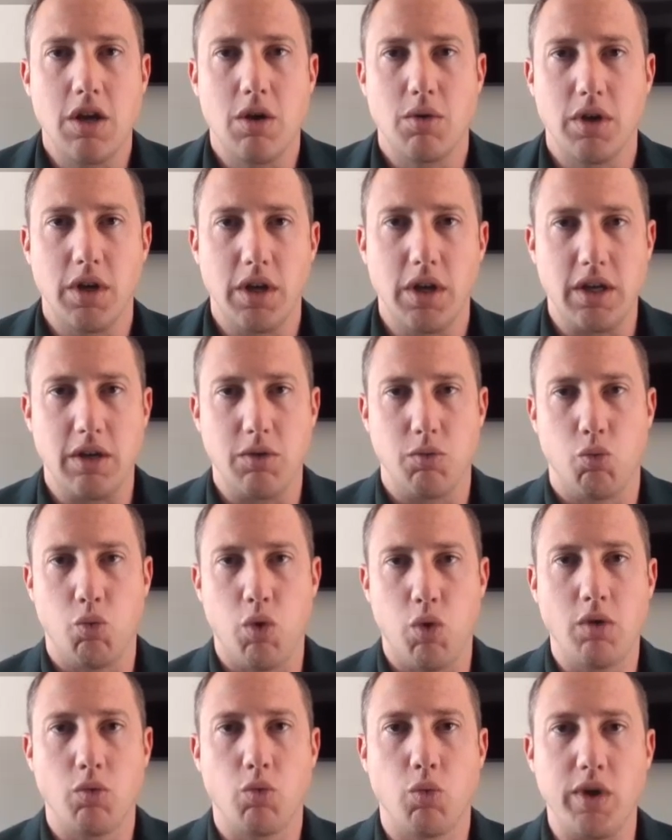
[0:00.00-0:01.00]
You know,
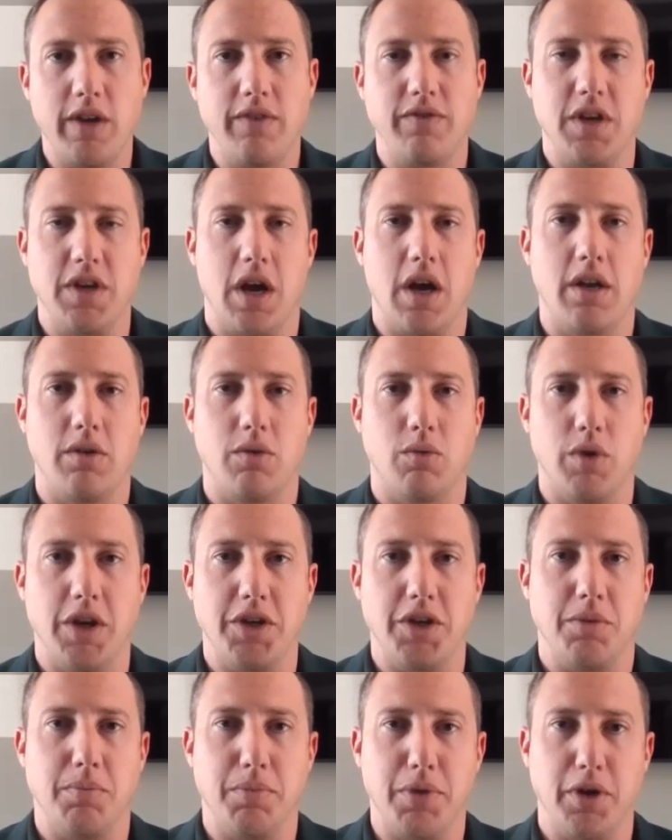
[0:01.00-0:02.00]
what we've done,
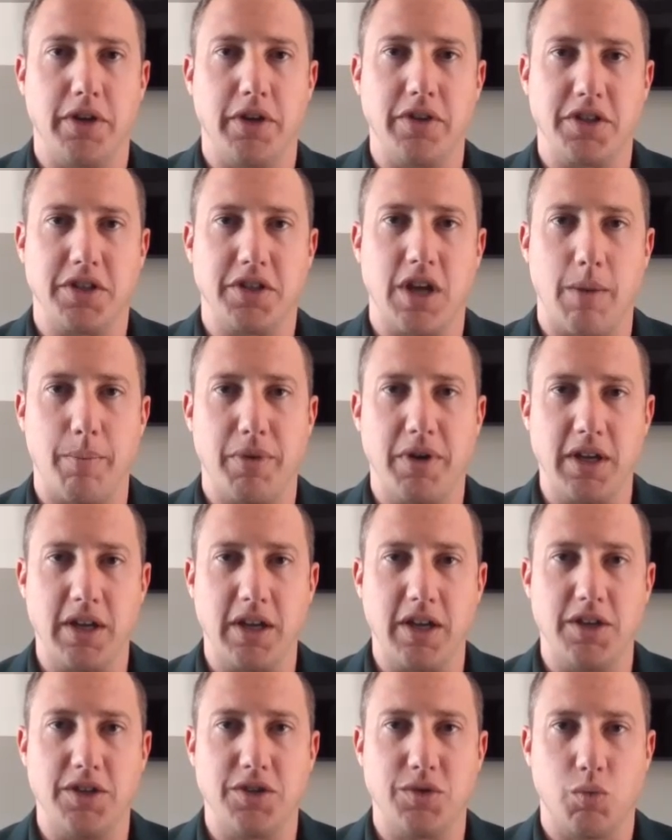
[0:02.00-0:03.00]
Rich, in building this company
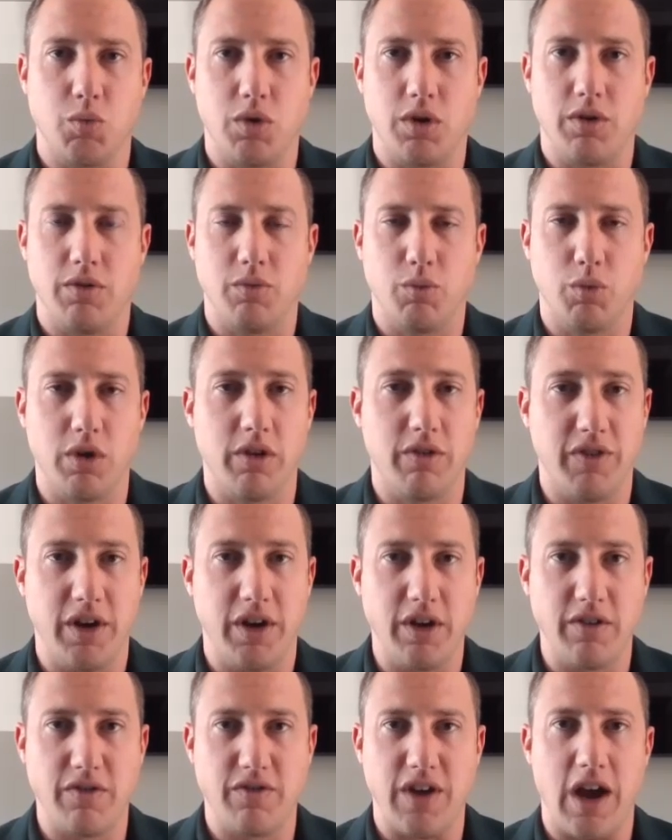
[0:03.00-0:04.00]
is we're, we're a
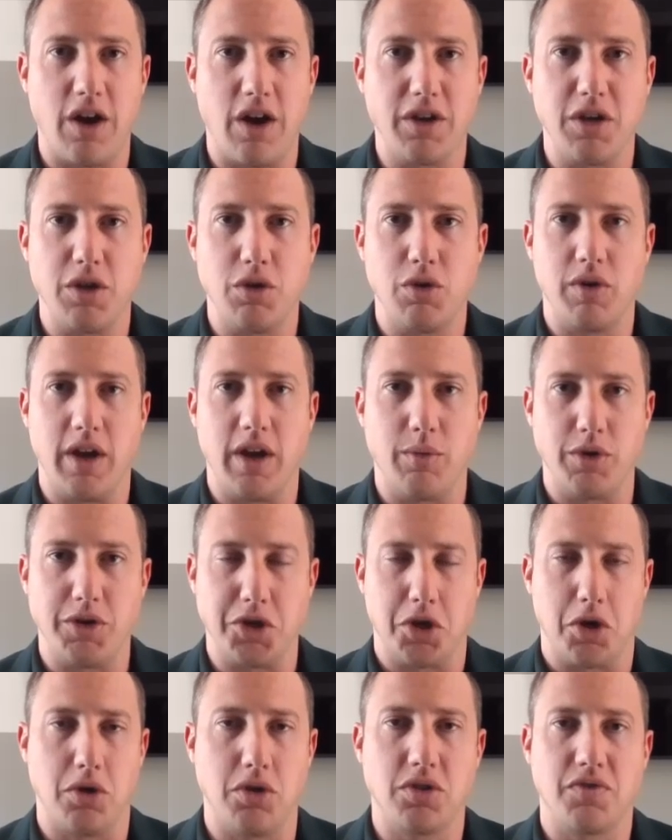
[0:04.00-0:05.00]
very value and
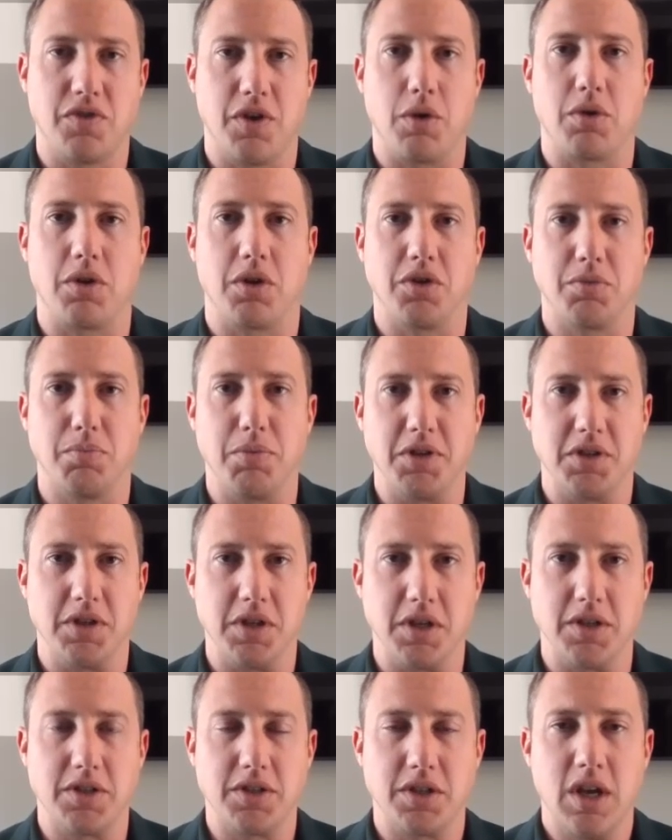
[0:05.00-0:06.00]
returns focused
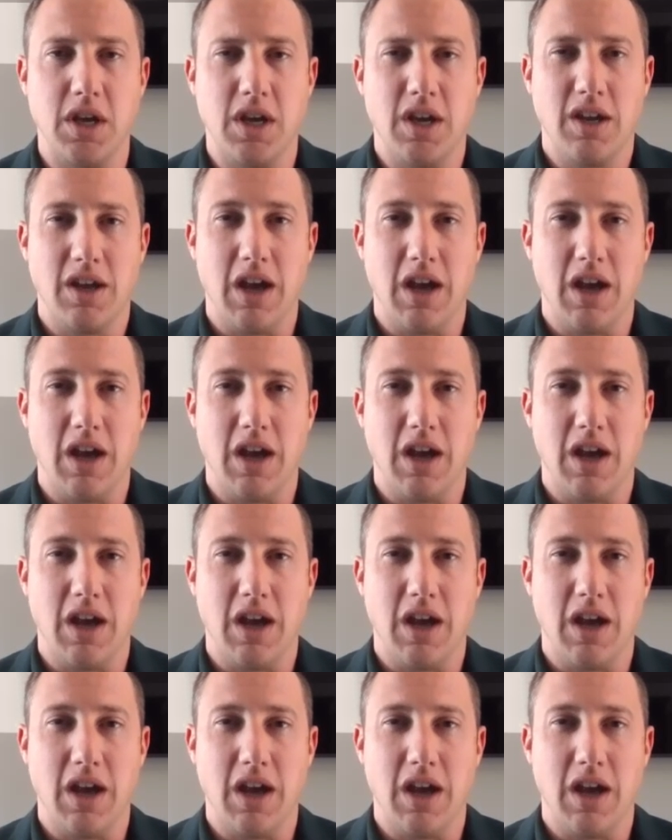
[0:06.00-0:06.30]
business.